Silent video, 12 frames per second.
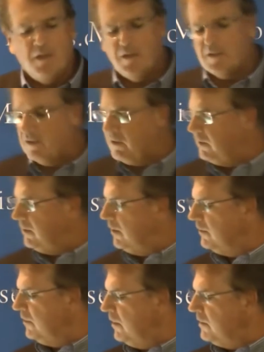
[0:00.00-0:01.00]

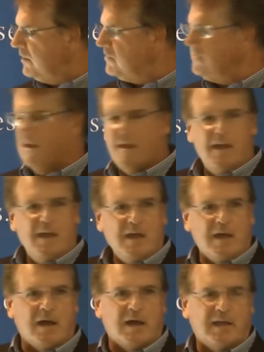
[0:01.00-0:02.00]
on this.
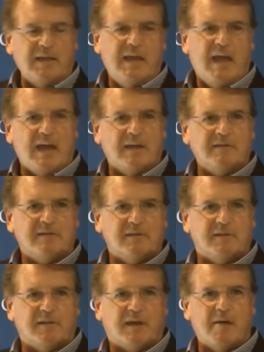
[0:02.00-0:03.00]
In the end,
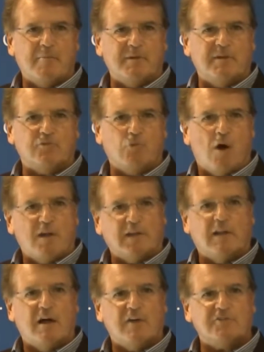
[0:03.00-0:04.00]
the companies won
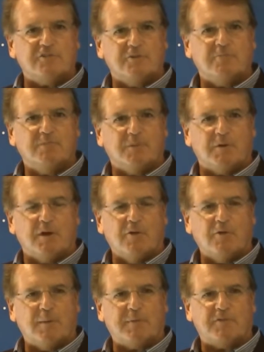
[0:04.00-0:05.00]
the lawsuit. They went all
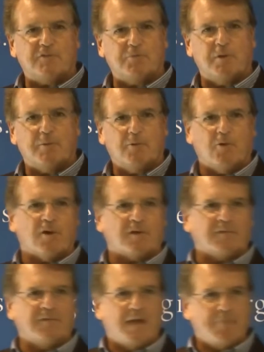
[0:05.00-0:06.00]
the way up to the Supreme Court.
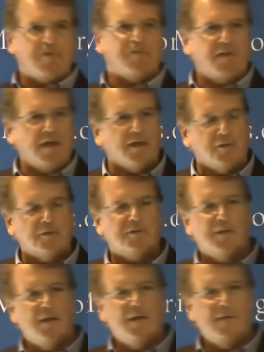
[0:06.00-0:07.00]
They prevailed.
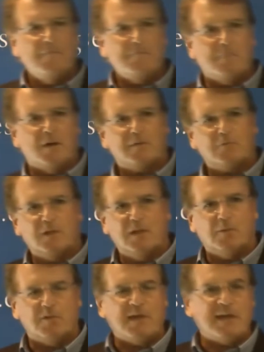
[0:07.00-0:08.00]
But
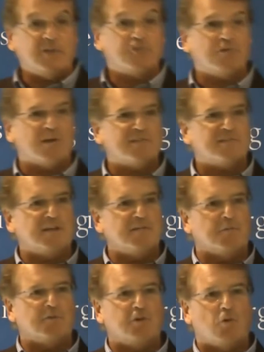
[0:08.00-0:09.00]
with antitrust,
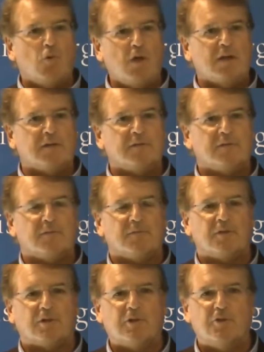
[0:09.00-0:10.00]
even when you win,
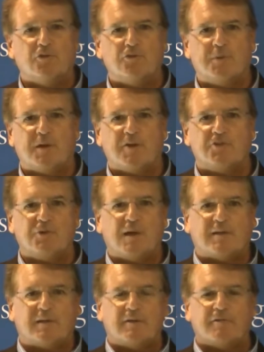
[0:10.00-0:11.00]
you lose because you
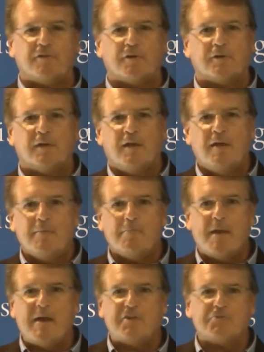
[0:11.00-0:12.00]
had to divert
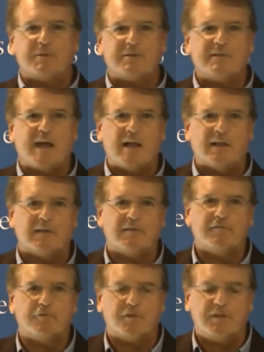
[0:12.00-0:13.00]
management
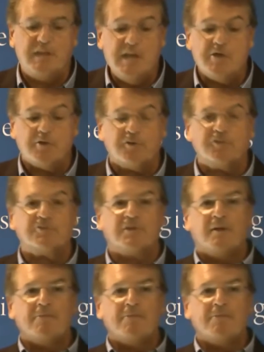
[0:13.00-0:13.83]
talent for years